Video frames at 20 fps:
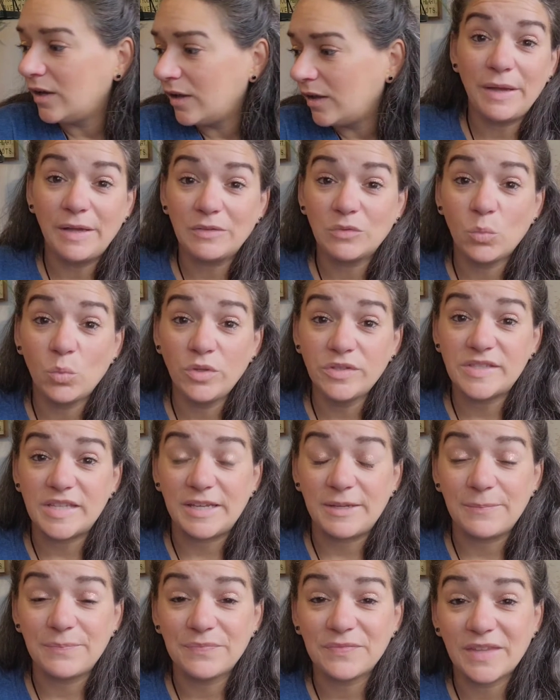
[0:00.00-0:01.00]
But we'll
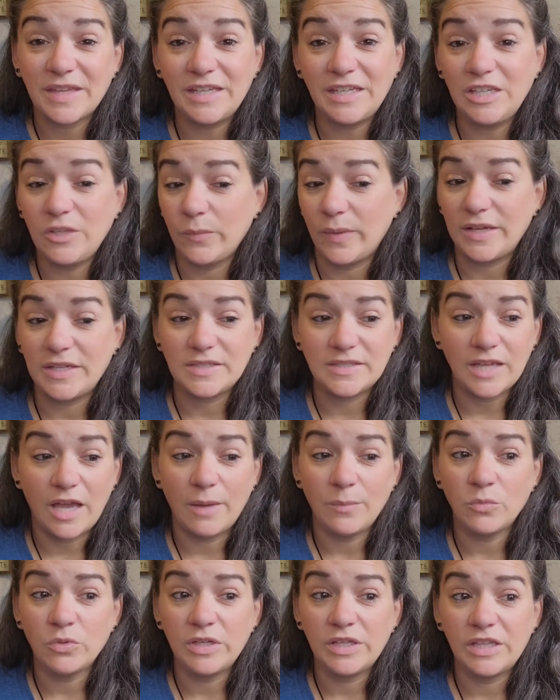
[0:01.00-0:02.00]
see. And anyways,
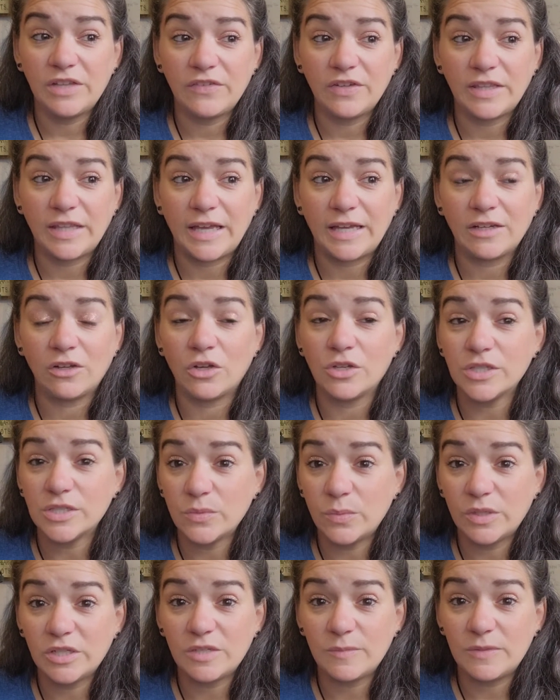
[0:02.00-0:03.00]
I'm really loving that.
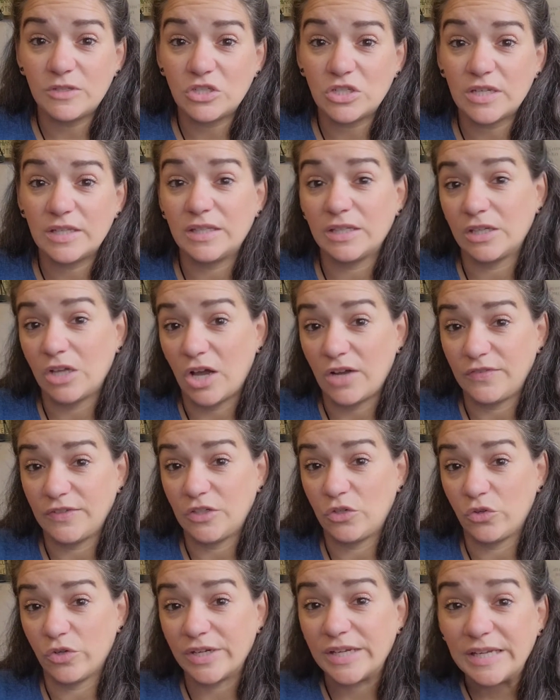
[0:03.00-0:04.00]
Also wanted to mention the
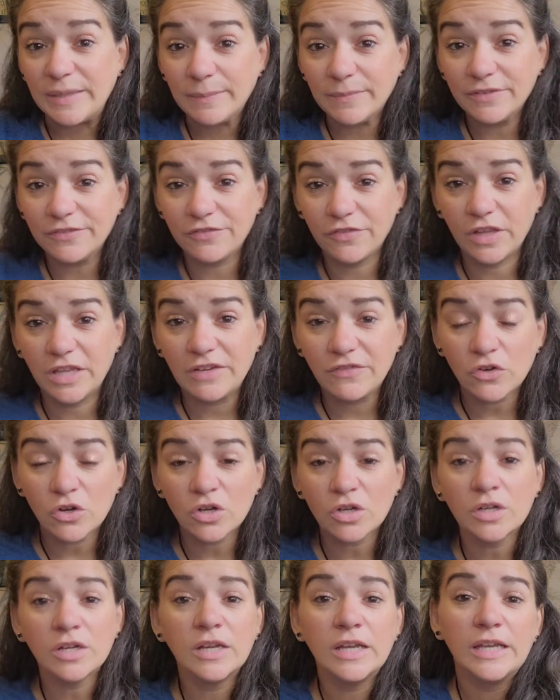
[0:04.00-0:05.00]
coffee cream
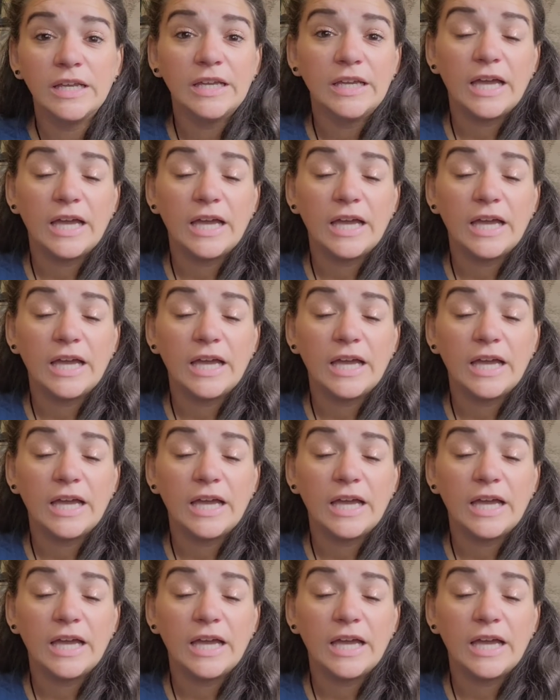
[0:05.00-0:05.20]
flavor.